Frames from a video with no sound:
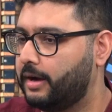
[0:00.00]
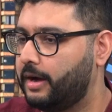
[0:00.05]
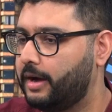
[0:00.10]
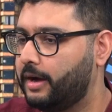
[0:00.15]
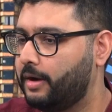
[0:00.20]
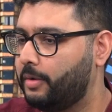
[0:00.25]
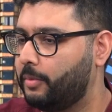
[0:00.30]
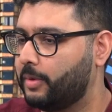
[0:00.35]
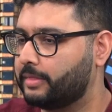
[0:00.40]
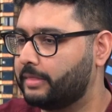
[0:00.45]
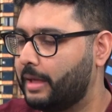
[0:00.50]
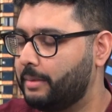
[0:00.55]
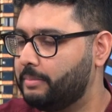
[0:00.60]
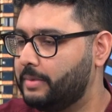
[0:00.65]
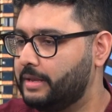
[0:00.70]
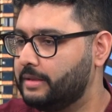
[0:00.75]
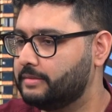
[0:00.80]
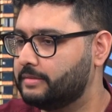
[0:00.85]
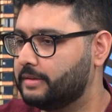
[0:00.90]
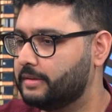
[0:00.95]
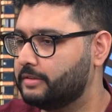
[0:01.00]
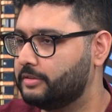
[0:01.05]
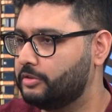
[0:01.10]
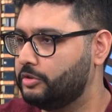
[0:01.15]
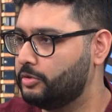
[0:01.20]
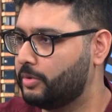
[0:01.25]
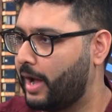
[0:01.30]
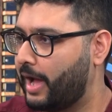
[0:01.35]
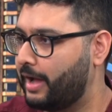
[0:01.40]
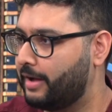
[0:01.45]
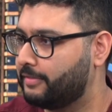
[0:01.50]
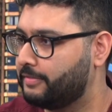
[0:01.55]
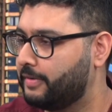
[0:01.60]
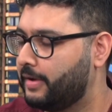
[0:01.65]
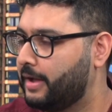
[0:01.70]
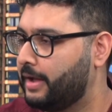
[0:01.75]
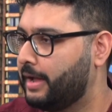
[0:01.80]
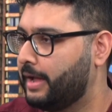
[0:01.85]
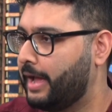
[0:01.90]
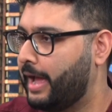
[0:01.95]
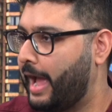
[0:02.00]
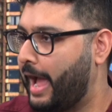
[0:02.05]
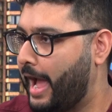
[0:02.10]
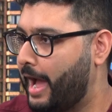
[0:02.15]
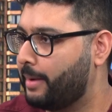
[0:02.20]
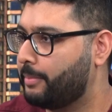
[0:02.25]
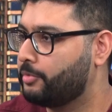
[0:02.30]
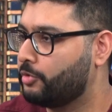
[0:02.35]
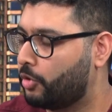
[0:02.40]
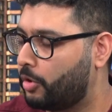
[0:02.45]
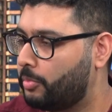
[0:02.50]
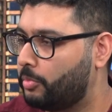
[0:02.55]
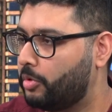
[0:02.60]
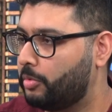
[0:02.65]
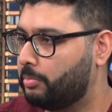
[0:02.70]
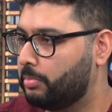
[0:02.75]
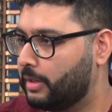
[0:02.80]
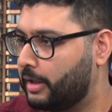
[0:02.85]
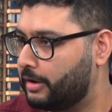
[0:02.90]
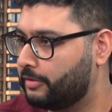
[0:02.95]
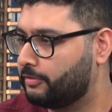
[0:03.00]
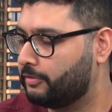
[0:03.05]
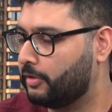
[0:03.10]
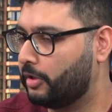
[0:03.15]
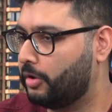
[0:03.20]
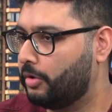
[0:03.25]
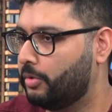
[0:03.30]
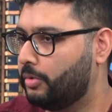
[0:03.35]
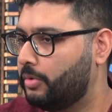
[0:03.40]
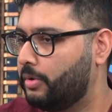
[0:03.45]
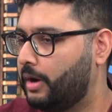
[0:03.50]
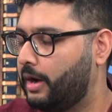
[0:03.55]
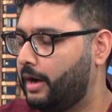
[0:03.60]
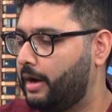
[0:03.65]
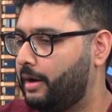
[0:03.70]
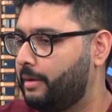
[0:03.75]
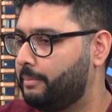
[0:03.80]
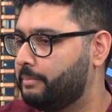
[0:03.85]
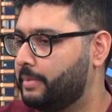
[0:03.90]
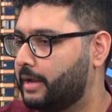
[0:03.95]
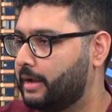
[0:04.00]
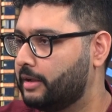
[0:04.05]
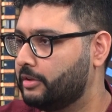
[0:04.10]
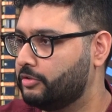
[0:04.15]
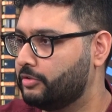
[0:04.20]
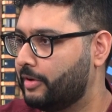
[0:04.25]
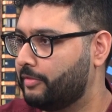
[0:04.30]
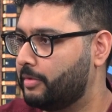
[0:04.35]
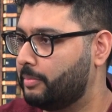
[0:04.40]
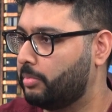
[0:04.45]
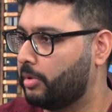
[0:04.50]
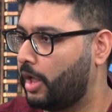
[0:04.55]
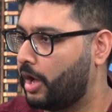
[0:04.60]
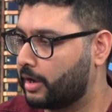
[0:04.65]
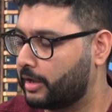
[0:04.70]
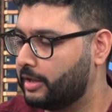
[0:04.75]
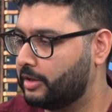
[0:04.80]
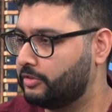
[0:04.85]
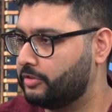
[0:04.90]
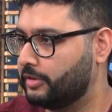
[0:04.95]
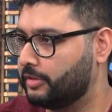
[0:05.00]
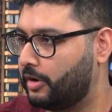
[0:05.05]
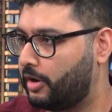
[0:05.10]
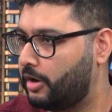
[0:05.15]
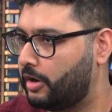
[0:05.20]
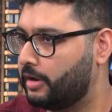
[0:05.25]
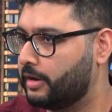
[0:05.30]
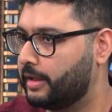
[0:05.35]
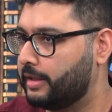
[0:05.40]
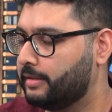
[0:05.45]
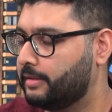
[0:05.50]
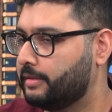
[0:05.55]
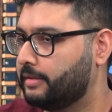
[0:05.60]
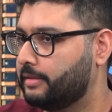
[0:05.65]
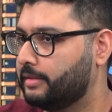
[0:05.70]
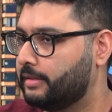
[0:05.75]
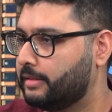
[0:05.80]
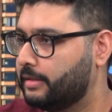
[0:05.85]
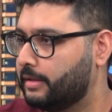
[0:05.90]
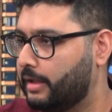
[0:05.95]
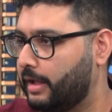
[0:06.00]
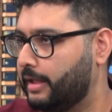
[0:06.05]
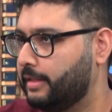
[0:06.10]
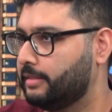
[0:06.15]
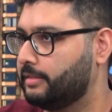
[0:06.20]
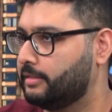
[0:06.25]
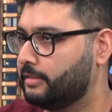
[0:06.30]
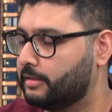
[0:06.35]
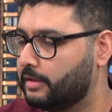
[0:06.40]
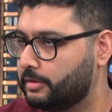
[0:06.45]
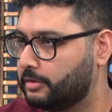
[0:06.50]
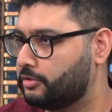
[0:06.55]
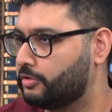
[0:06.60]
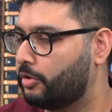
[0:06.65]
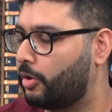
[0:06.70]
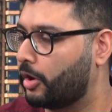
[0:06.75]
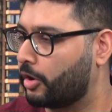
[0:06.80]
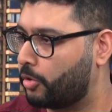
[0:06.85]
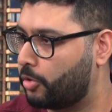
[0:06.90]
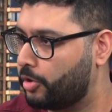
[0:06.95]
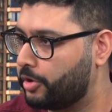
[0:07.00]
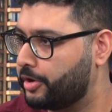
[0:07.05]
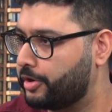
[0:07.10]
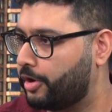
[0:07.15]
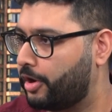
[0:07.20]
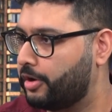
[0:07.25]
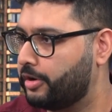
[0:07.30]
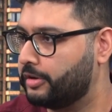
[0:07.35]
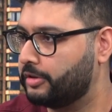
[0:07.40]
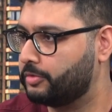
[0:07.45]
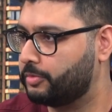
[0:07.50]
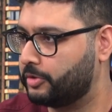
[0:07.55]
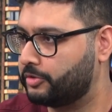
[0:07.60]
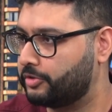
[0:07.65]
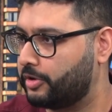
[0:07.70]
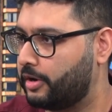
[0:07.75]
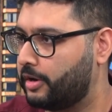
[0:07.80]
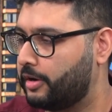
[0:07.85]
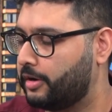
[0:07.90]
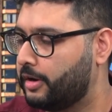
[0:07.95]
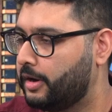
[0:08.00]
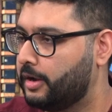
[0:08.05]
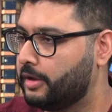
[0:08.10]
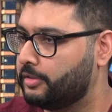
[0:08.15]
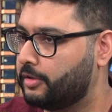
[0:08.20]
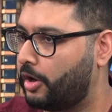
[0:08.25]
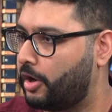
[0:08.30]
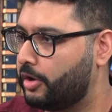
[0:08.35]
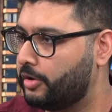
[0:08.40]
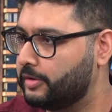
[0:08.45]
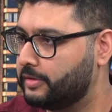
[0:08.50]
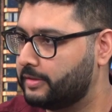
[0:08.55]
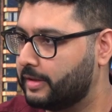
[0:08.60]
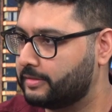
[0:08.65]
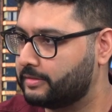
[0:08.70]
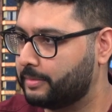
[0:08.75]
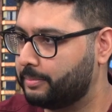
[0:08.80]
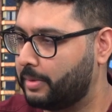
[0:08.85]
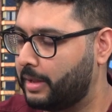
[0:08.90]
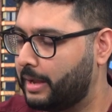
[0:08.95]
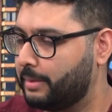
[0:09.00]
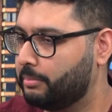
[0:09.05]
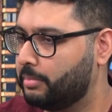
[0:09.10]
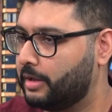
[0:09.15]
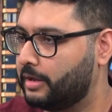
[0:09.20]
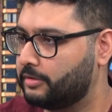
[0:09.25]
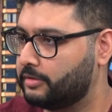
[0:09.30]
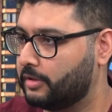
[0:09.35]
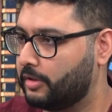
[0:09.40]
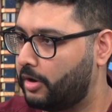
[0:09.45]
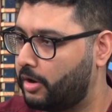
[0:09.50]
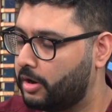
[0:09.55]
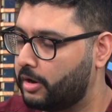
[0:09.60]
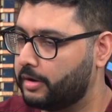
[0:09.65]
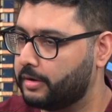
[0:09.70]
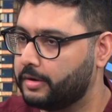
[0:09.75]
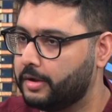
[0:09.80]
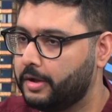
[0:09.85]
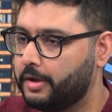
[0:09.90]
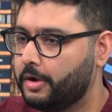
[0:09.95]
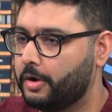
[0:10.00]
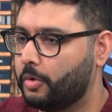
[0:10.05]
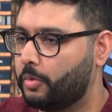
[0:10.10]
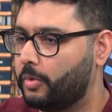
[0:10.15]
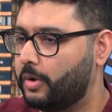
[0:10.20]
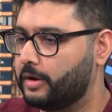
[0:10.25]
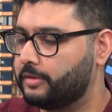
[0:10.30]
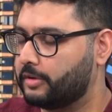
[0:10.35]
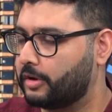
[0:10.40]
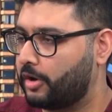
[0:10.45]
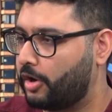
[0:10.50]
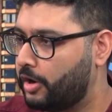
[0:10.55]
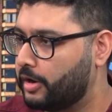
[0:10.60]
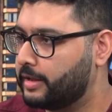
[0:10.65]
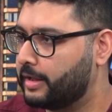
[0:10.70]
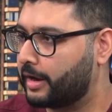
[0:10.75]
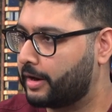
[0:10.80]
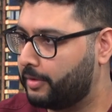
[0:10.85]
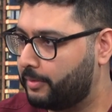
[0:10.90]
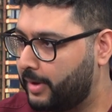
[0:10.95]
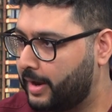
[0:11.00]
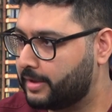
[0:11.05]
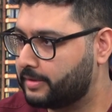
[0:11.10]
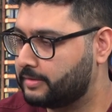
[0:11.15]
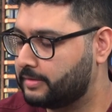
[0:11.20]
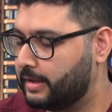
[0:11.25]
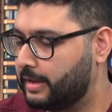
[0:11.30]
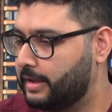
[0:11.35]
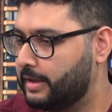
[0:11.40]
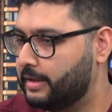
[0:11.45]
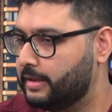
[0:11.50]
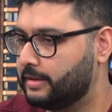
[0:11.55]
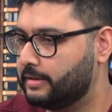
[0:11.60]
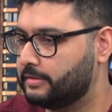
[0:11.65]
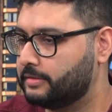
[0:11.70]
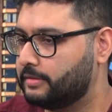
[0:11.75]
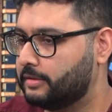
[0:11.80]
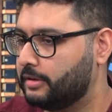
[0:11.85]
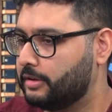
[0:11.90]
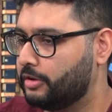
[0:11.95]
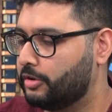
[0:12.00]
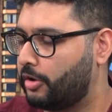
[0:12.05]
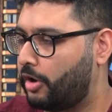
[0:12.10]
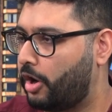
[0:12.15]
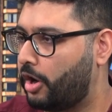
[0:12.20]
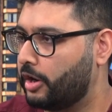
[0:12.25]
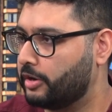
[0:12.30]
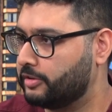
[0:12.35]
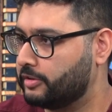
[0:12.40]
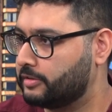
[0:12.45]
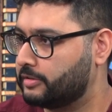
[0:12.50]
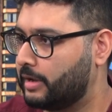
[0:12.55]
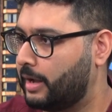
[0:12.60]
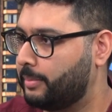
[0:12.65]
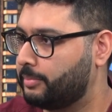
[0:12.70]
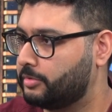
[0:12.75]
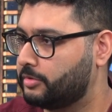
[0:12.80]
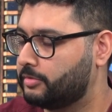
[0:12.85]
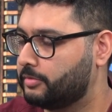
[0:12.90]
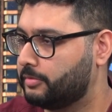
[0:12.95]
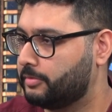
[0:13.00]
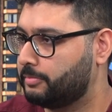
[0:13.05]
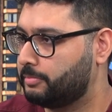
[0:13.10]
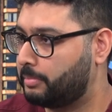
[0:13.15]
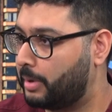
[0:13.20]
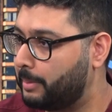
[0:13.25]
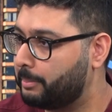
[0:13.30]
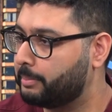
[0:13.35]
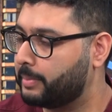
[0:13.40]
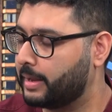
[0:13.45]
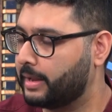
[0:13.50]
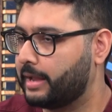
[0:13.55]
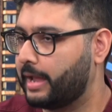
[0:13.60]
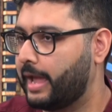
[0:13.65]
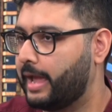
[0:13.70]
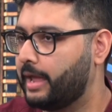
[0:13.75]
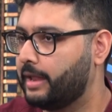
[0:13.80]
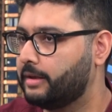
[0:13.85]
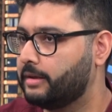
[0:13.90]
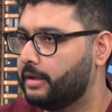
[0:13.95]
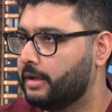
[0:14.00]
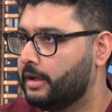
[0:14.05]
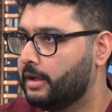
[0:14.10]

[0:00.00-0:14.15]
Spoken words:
what that means is you have abnormal blood flow because you have a blockage in the heart and to our coronary arteries, which are the arteries that supply blood to the heart. Whereas a cardiac arrest is your heart just stops pumping. And